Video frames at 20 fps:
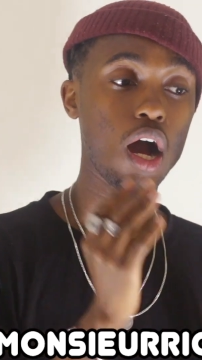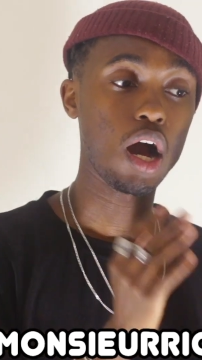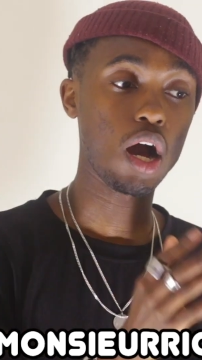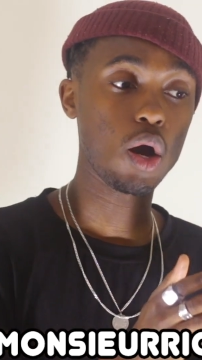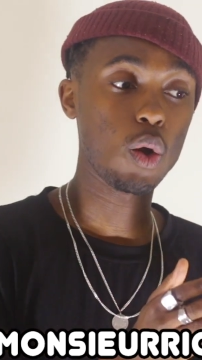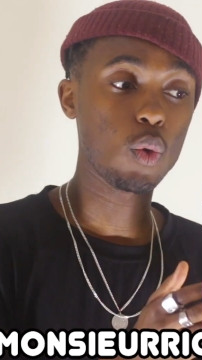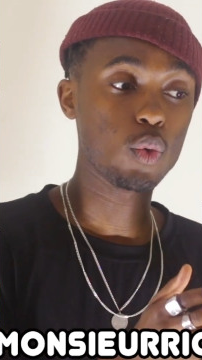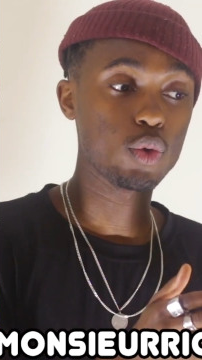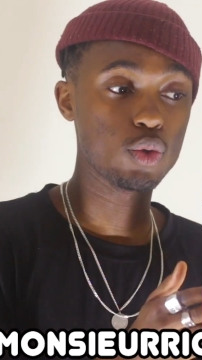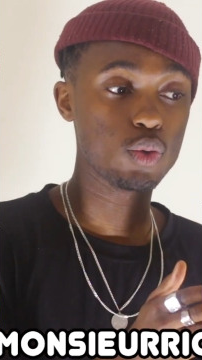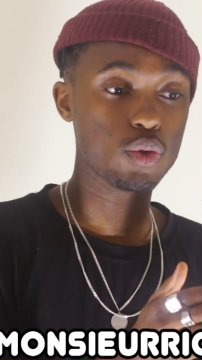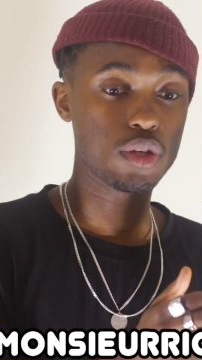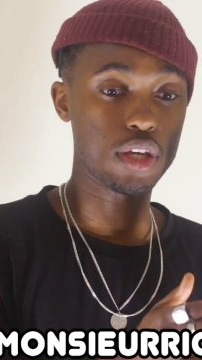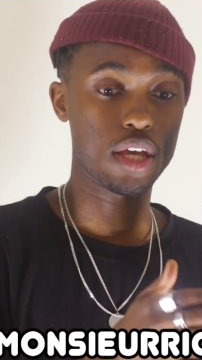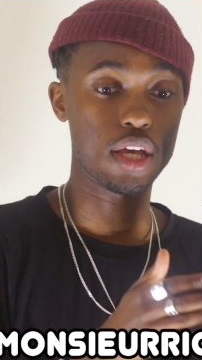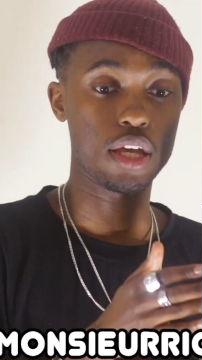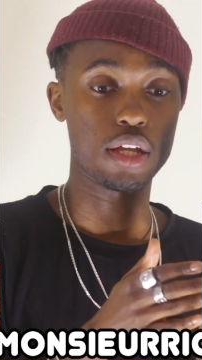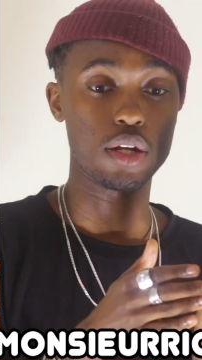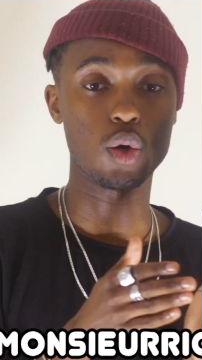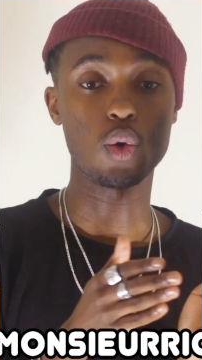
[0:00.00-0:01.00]
how you
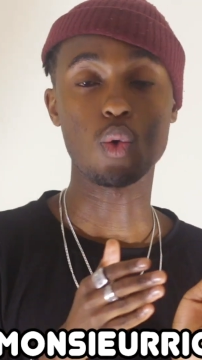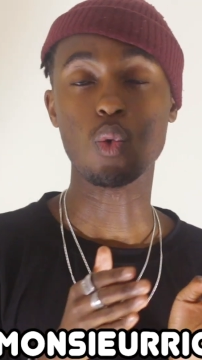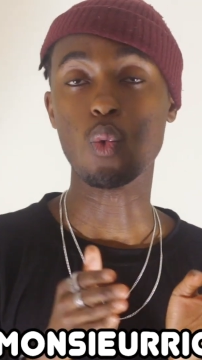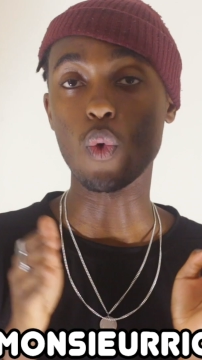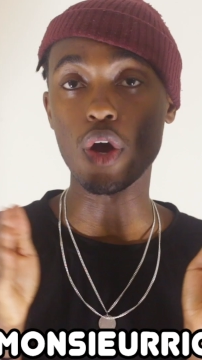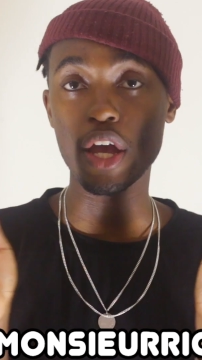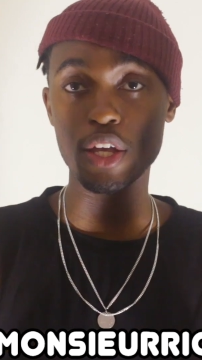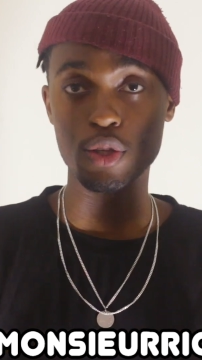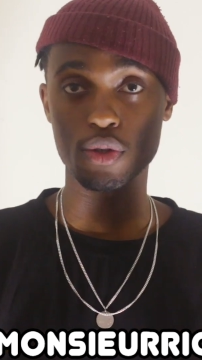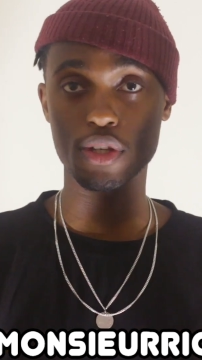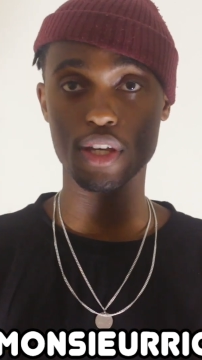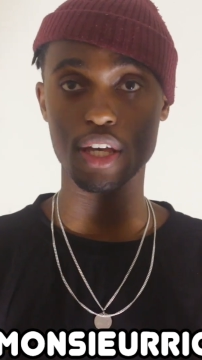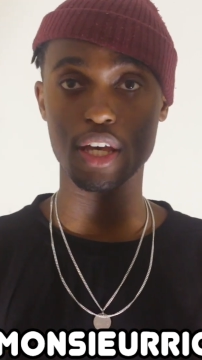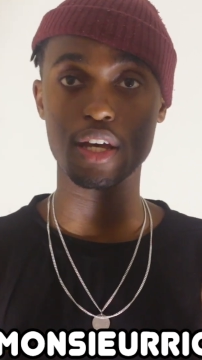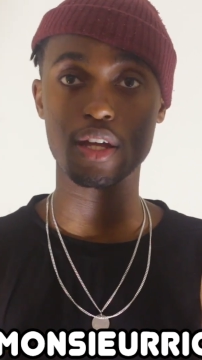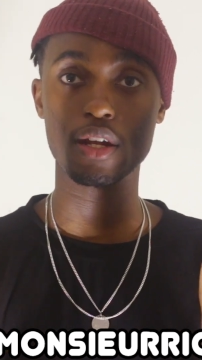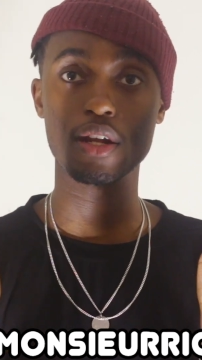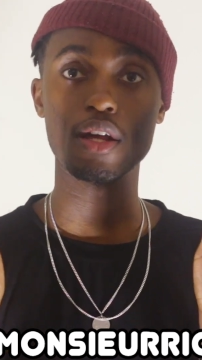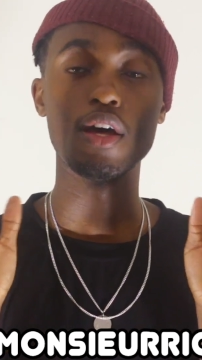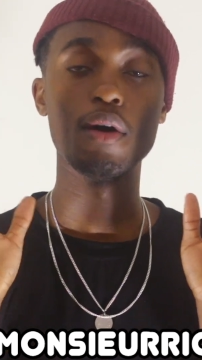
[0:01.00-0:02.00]
can, or where you
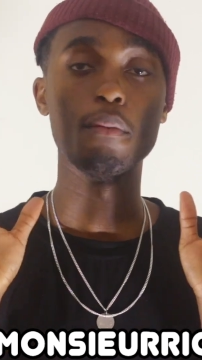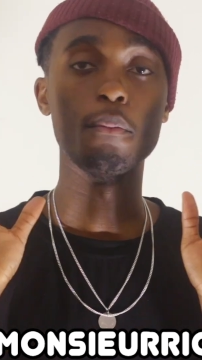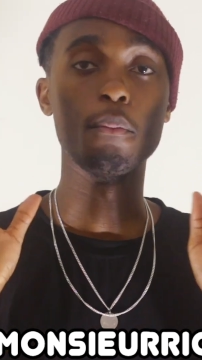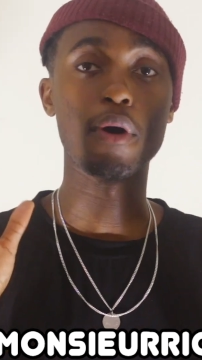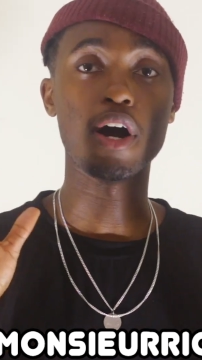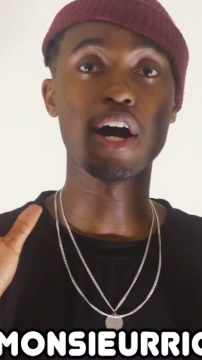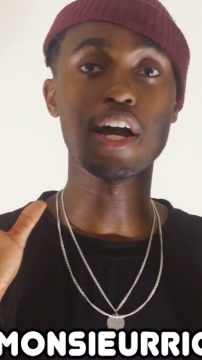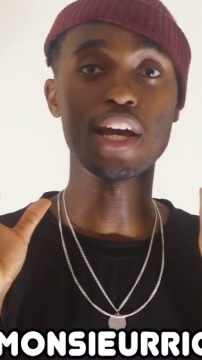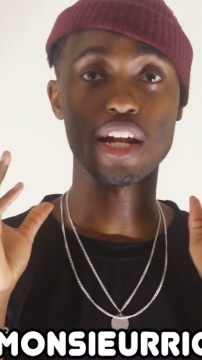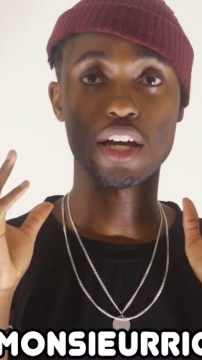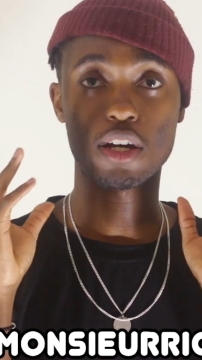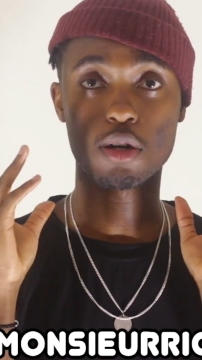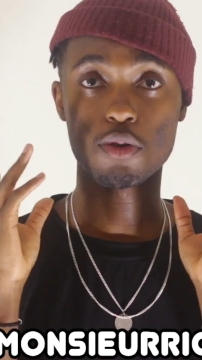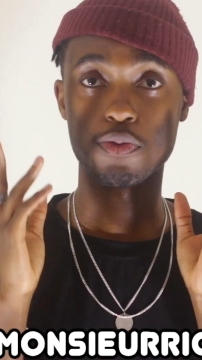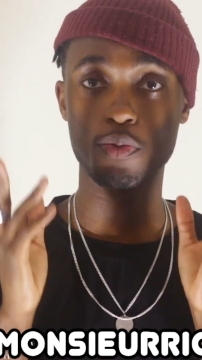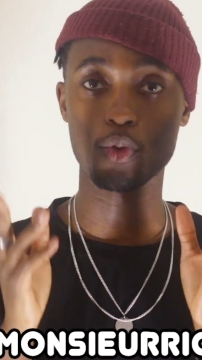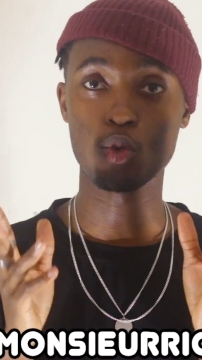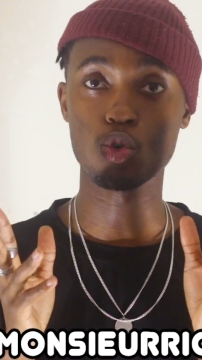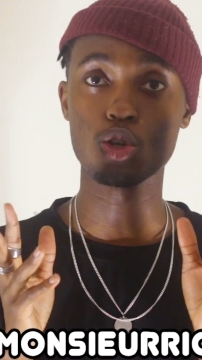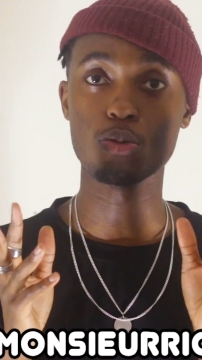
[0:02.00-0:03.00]
can buy like
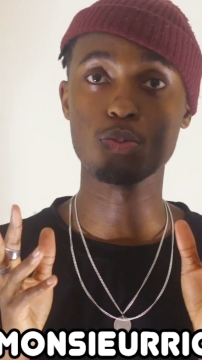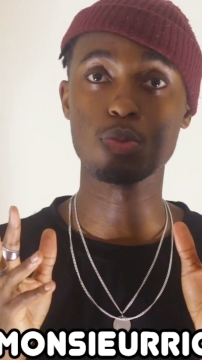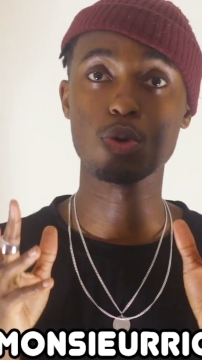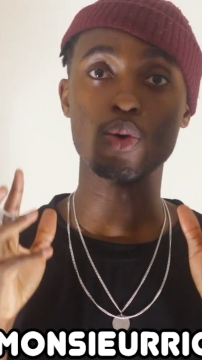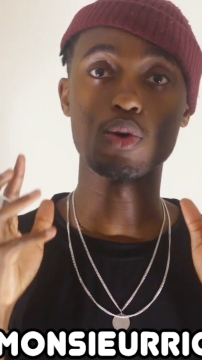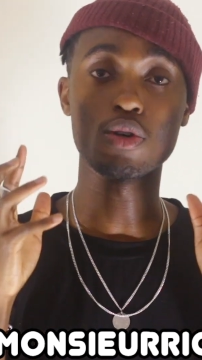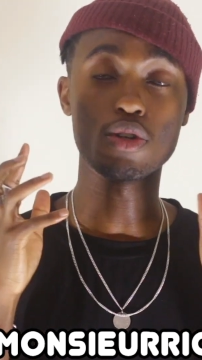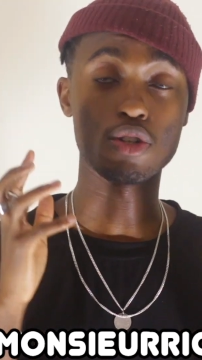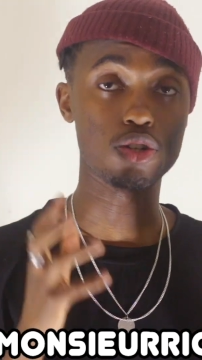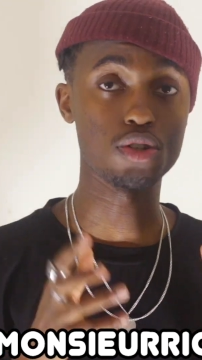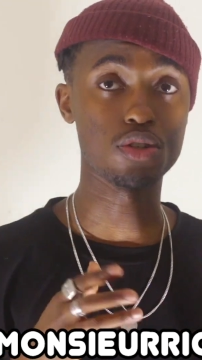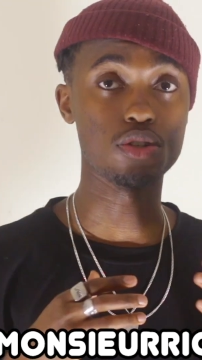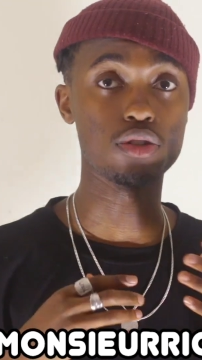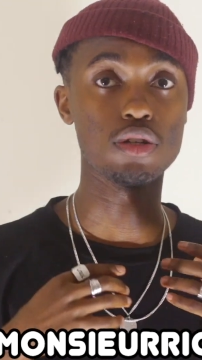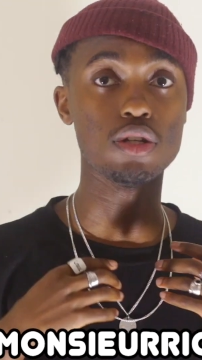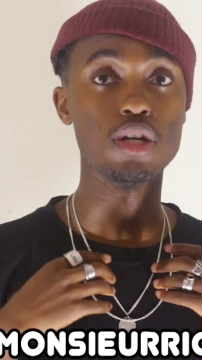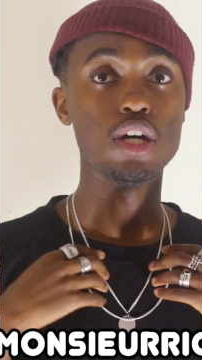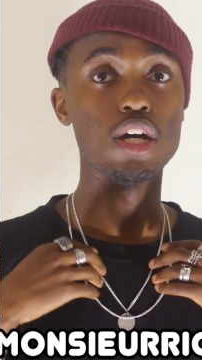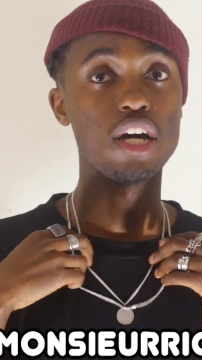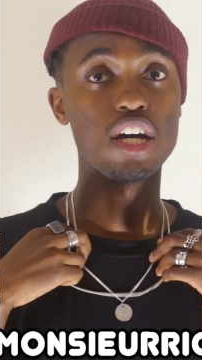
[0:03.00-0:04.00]
affordable
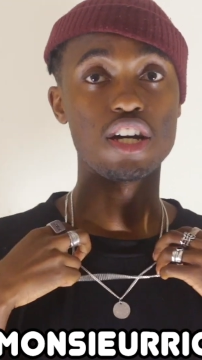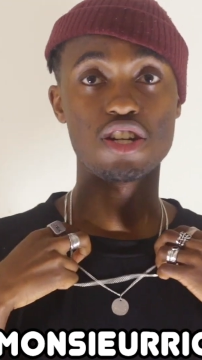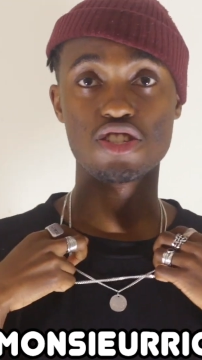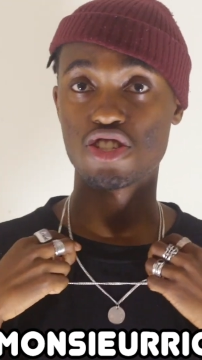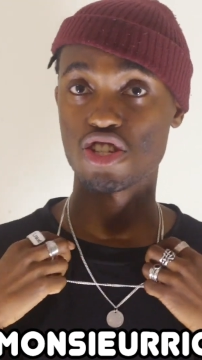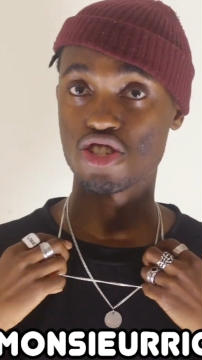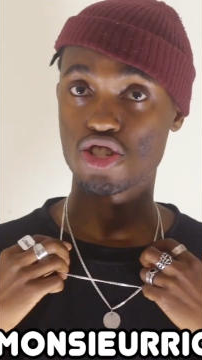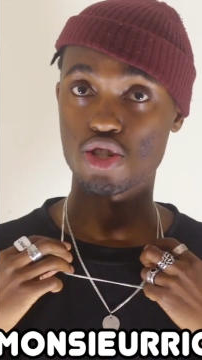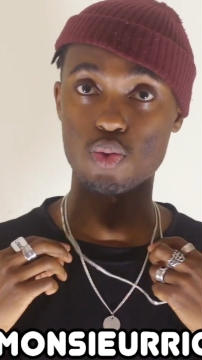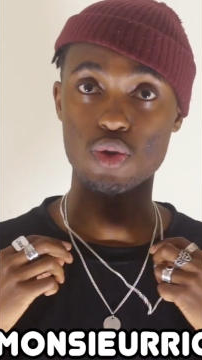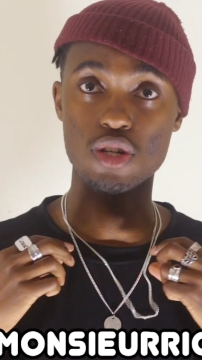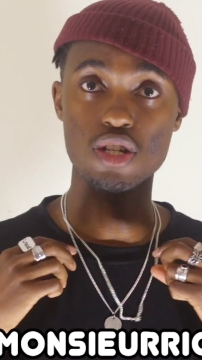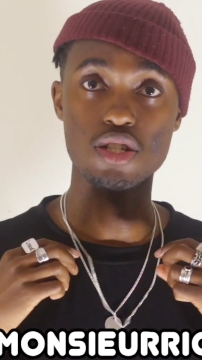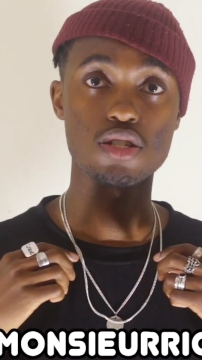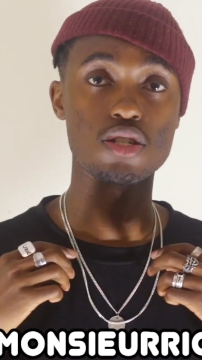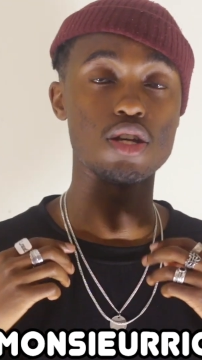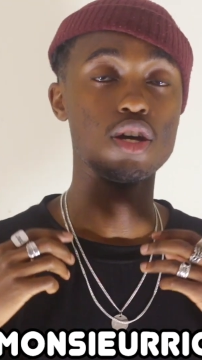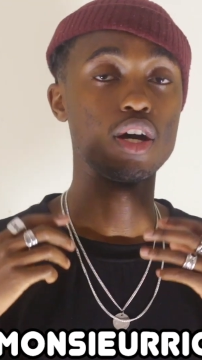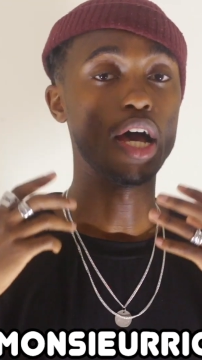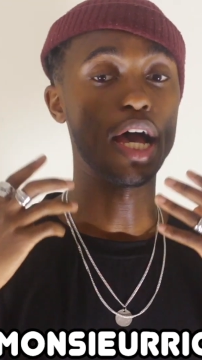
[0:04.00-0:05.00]
good
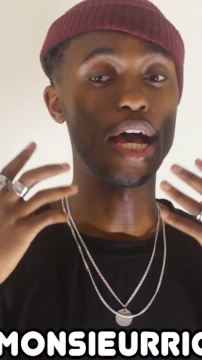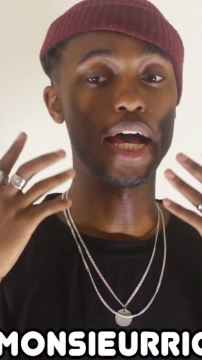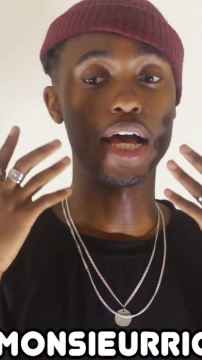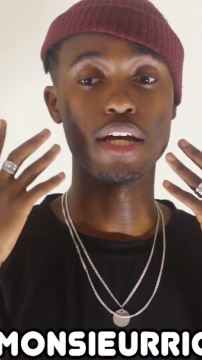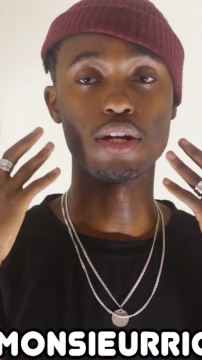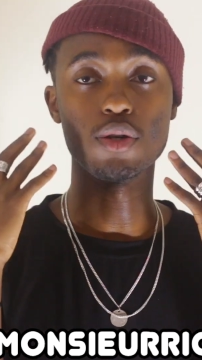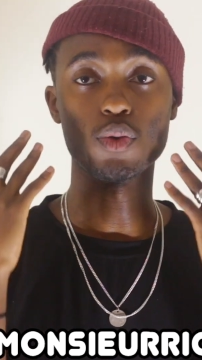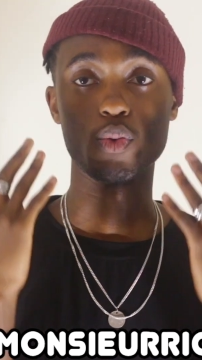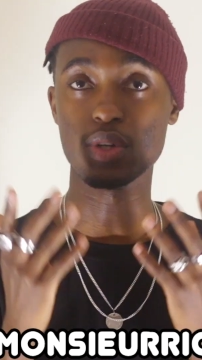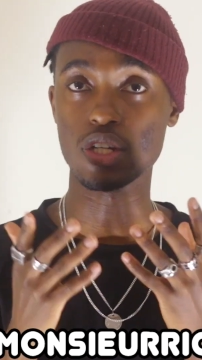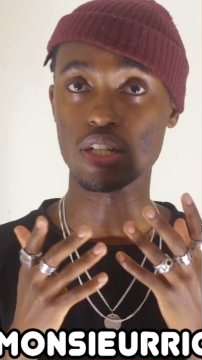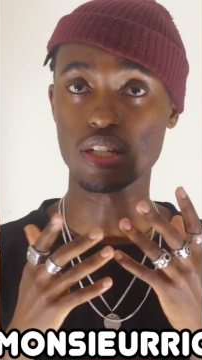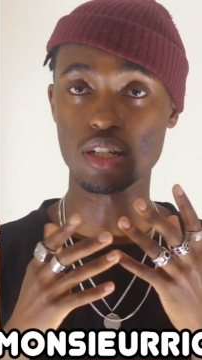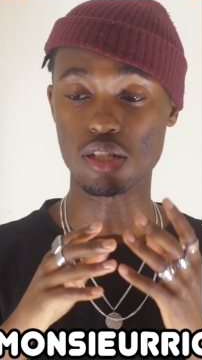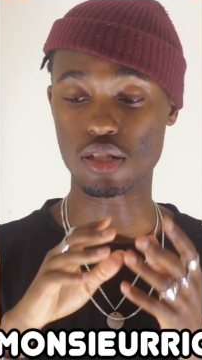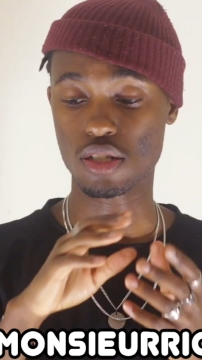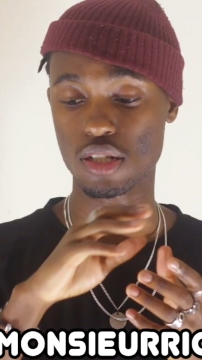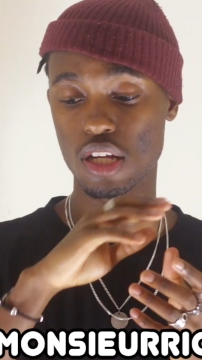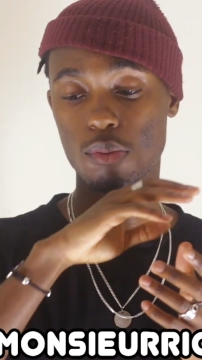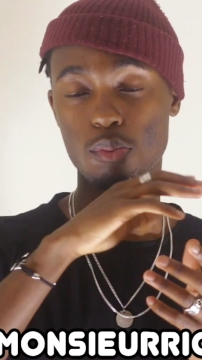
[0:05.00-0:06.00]
accessories and
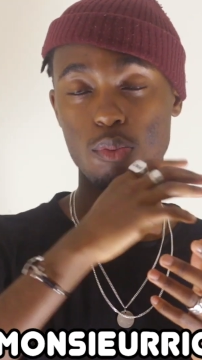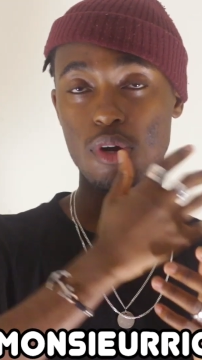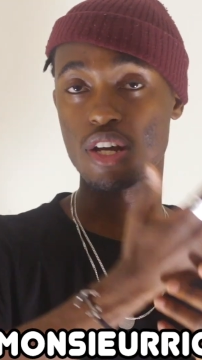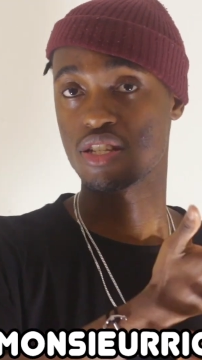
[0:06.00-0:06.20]
rings and